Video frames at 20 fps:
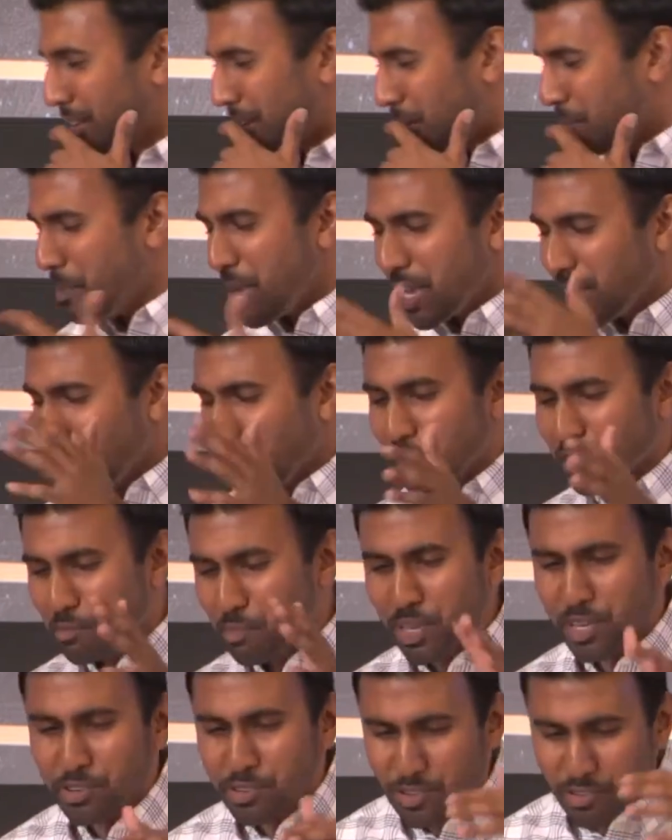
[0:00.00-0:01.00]
it may not
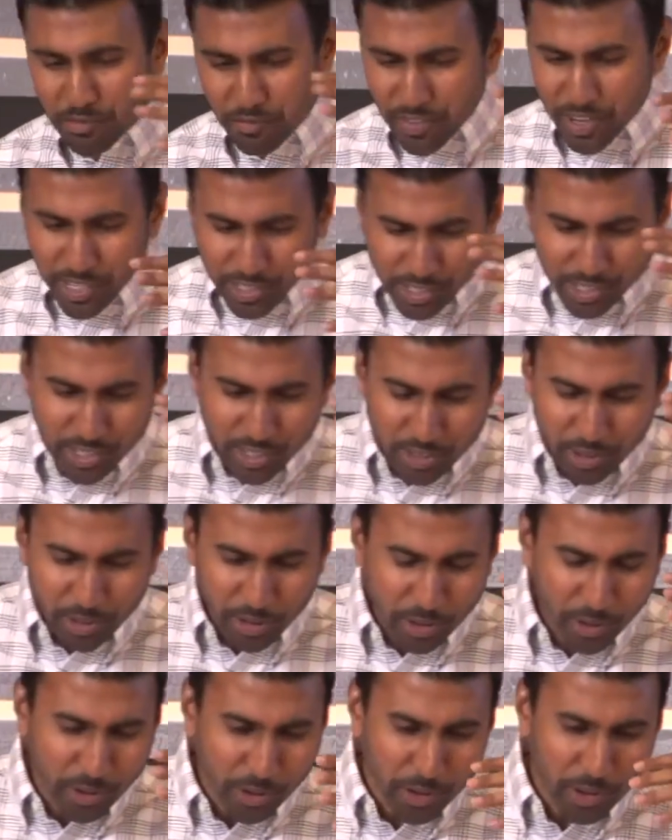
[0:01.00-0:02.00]
have been your vision
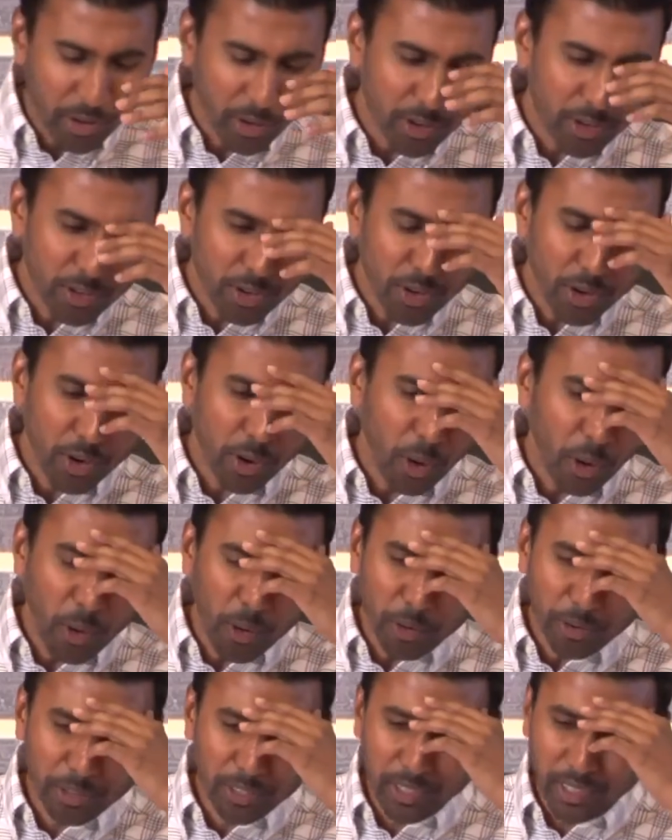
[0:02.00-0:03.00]
or your
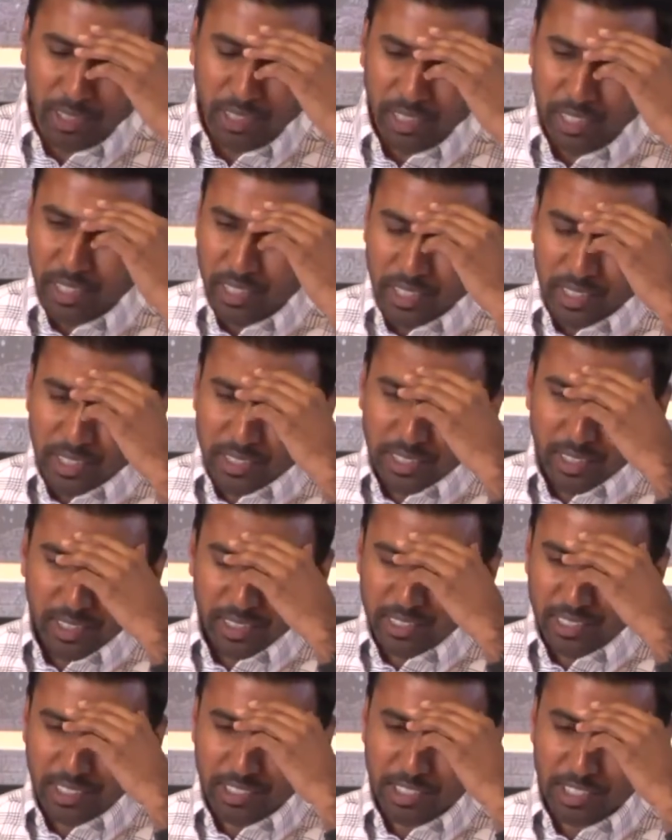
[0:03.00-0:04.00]
goal to
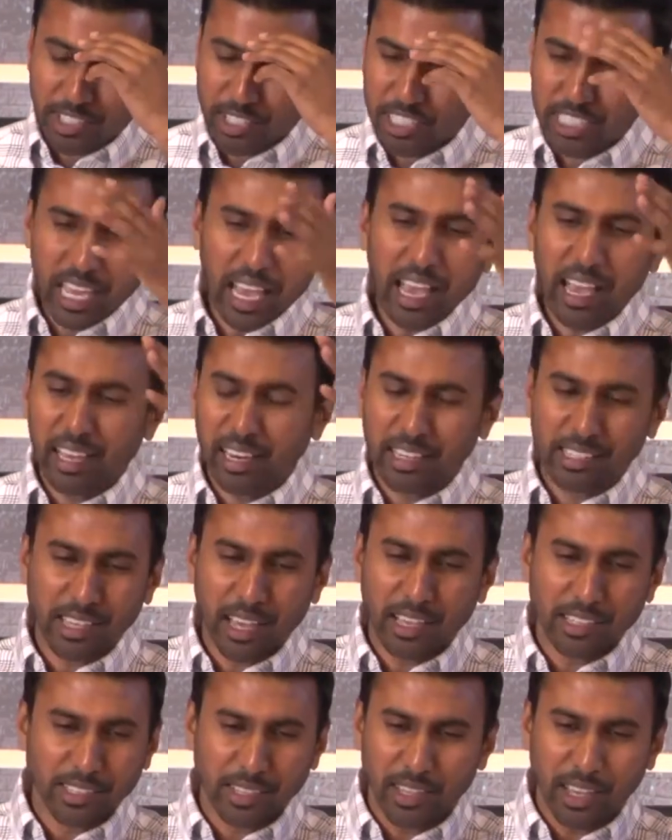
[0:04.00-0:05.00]
stand
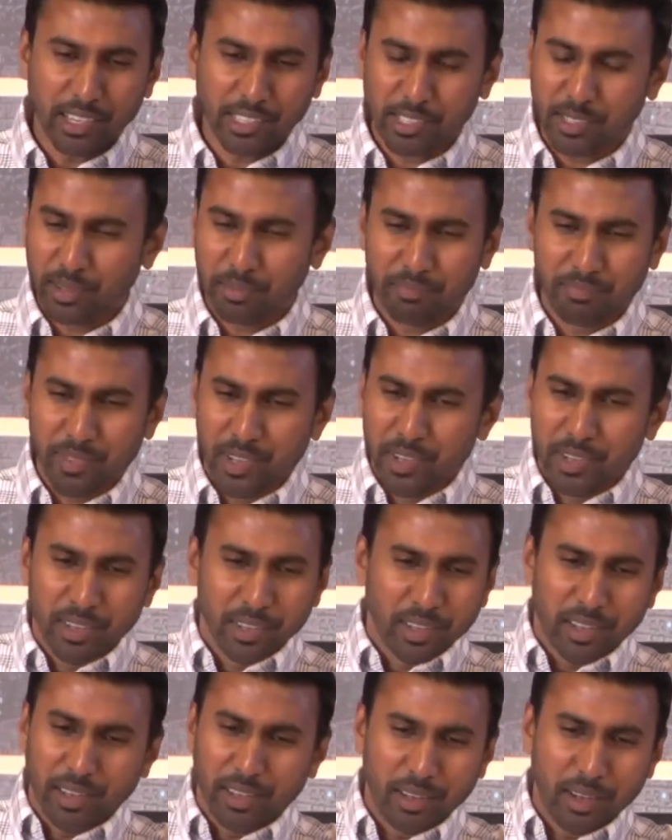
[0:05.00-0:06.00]
as
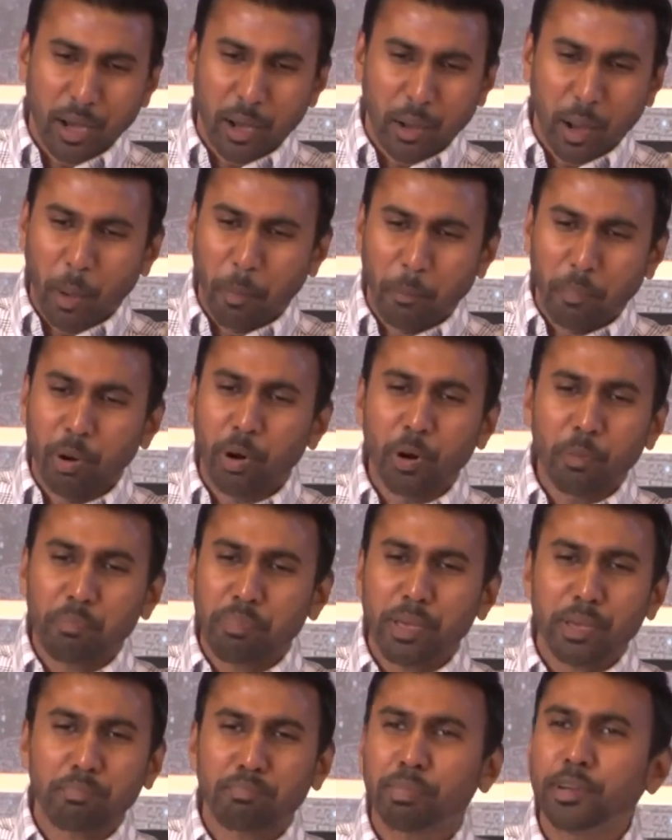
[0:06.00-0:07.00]
a
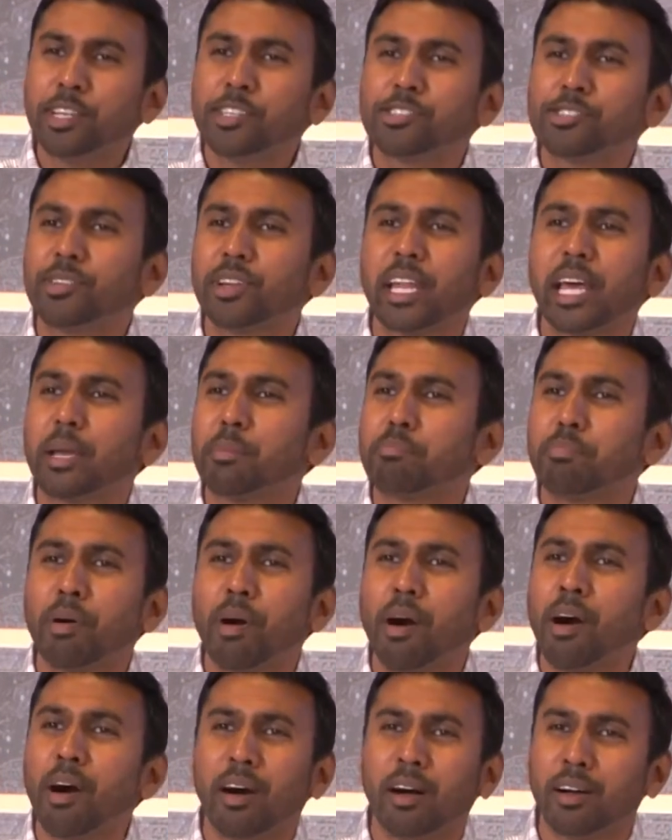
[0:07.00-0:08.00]
pulpit preacher like
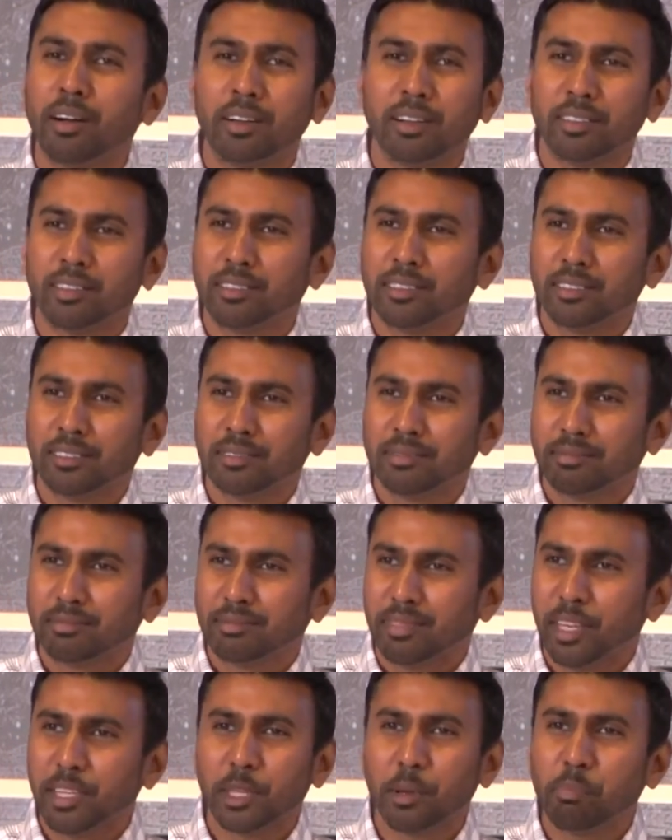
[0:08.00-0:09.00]
Paul
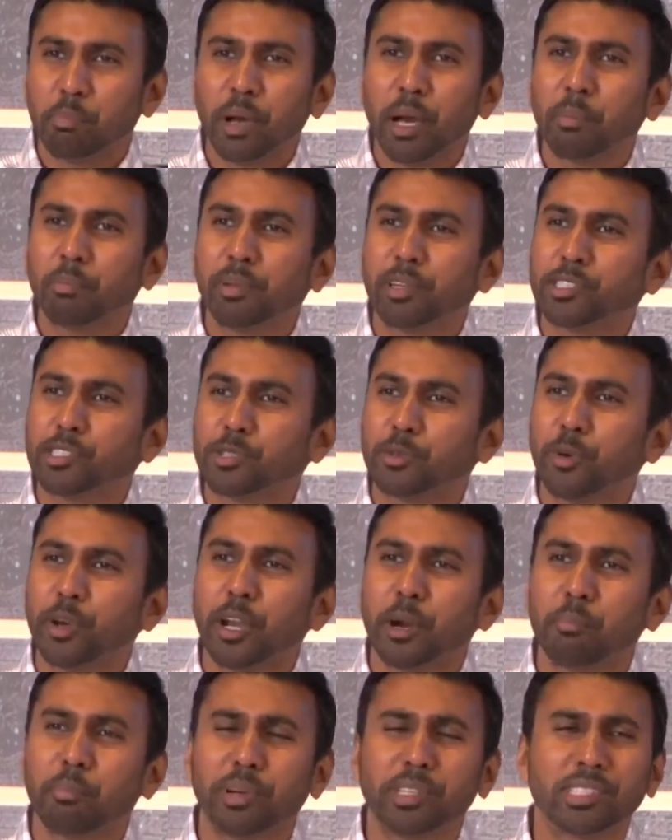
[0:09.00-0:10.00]
in the public
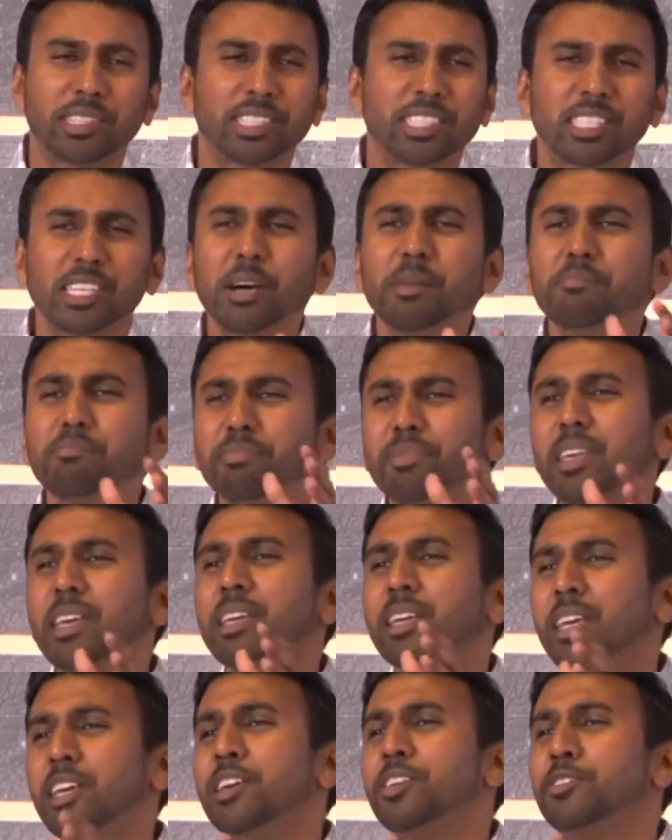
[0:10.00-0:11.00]
square, but
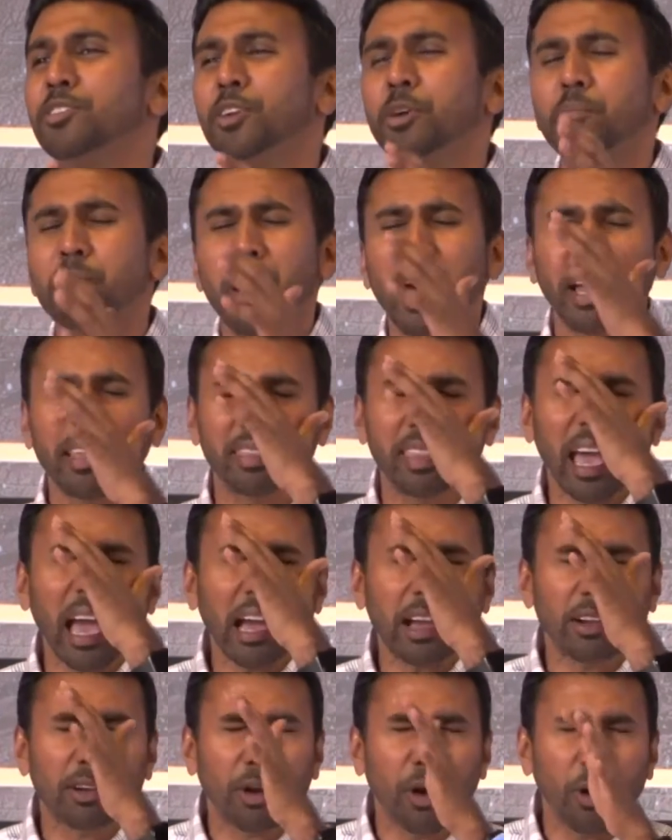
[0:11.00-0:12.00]
something in your mind,
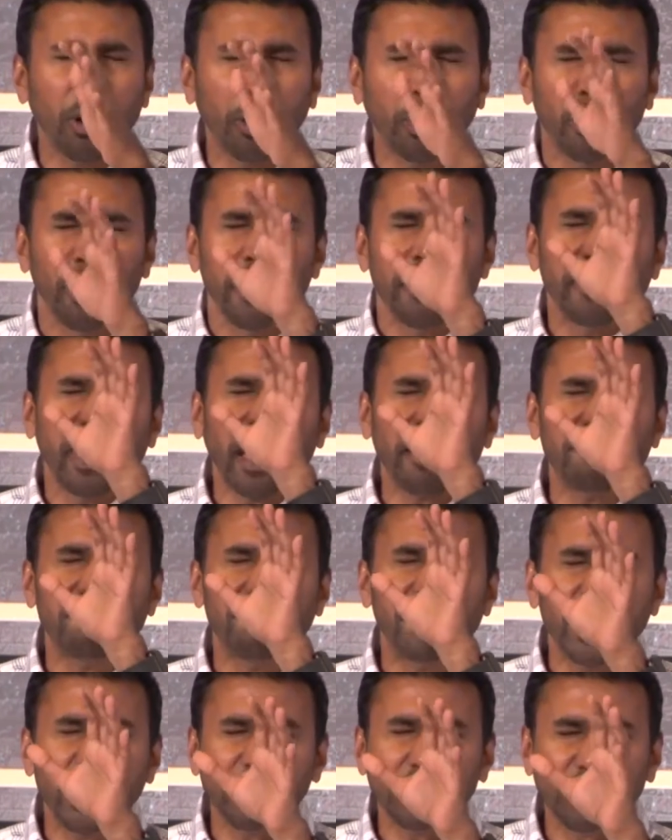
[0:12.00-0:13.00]
that goal,
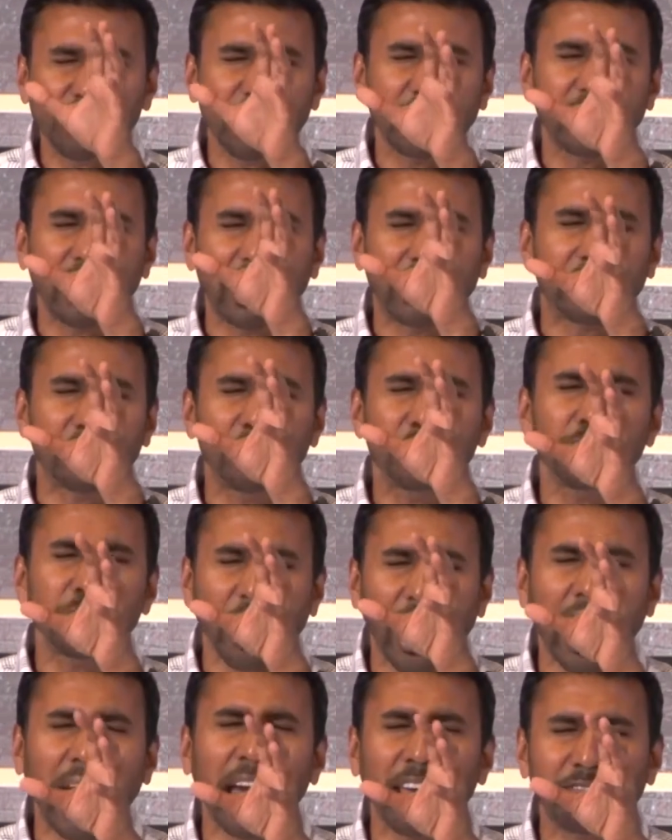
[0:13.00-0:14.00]
that vision that
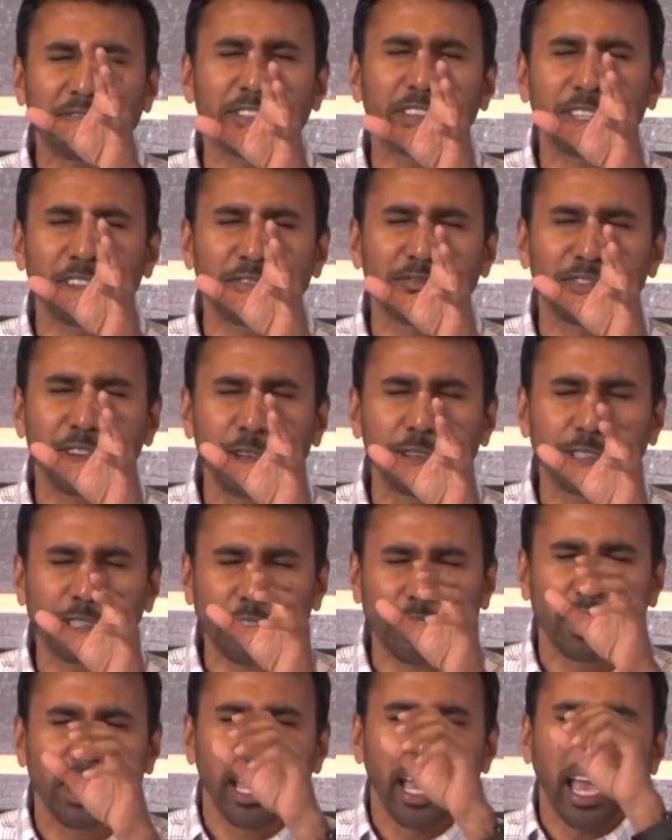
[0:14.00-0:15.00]
you had for the
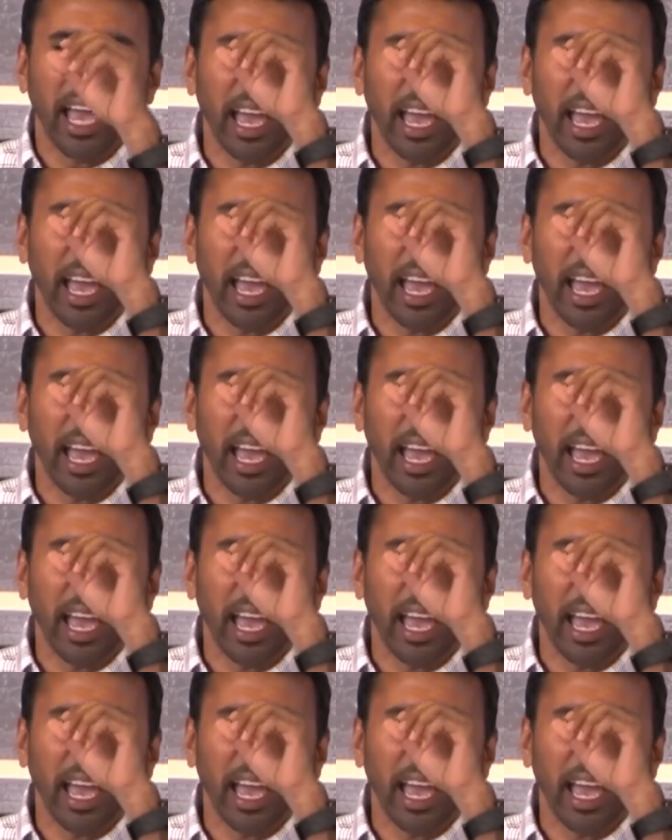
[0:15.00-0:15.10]
future,